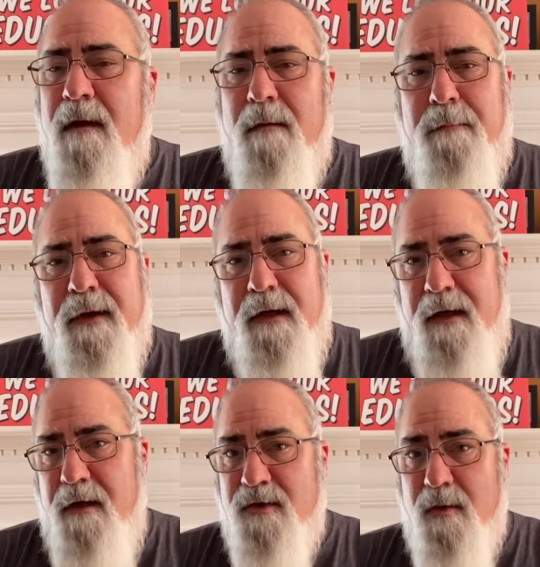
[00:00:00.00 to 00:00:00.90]
But
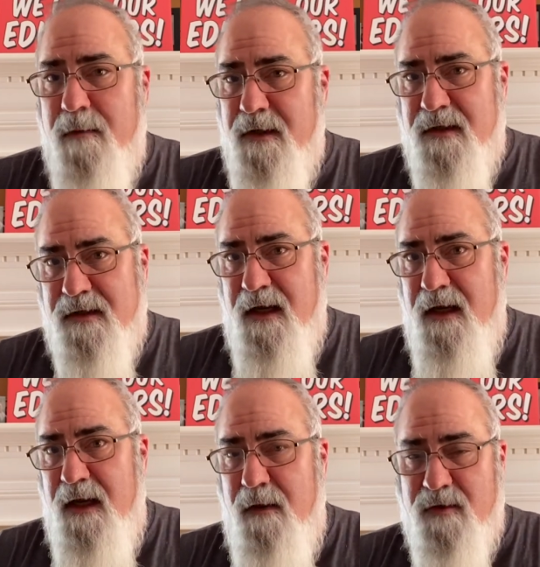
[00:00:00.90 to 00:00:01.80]
here's where I'm going to
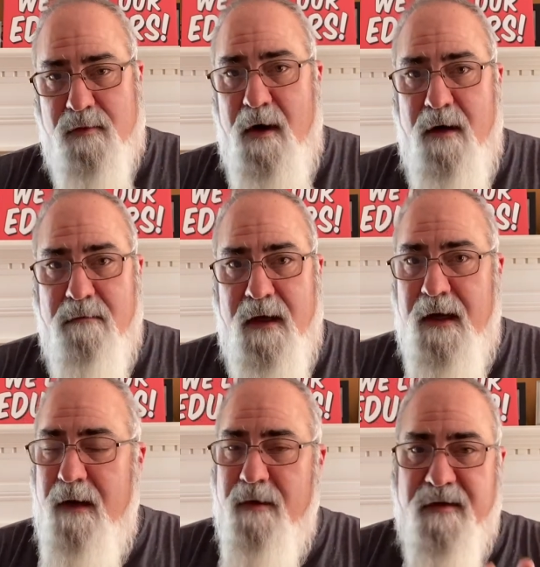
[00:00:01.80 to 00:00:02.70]
say he was wrong,
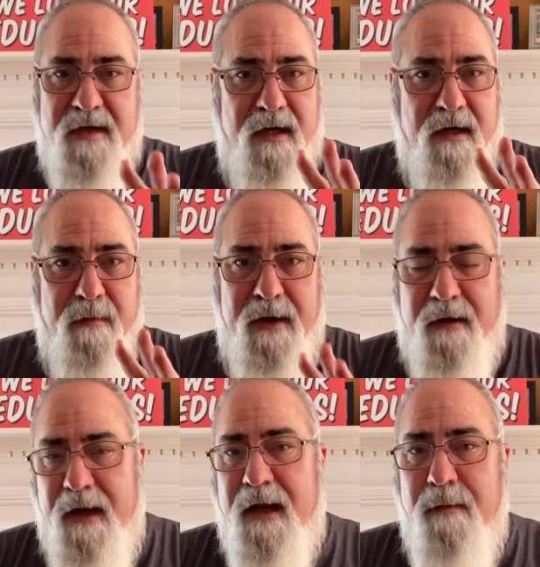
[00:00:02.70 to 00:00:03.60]
and I would have said it
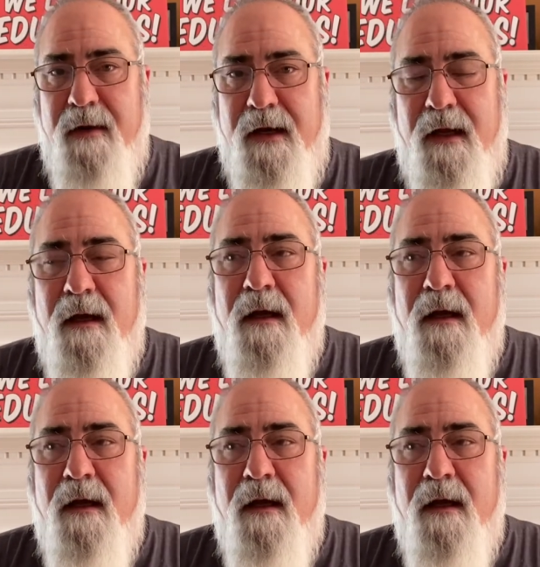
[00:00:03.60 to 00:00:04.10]
about anybody.